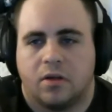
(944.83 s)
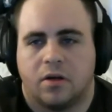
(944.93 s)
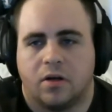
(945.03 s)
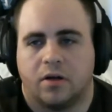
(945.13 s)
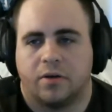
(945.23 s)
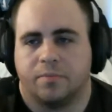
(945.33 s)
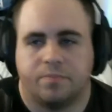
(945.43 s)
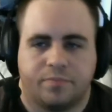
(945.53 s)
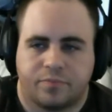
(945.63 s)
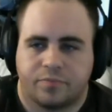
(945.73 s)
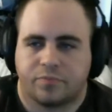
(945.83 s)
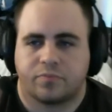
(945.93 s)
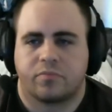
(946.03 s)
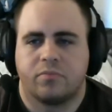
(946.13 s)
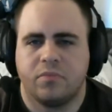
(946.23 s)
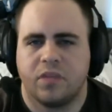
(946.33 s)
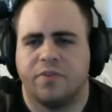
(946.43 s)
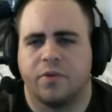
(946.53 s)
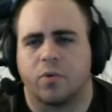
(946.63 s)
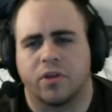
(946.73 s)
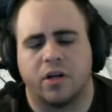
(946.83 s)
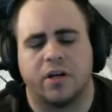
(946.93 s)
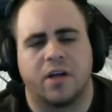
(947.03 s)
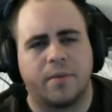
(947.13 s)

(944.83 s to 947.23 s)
um, definitely worth it.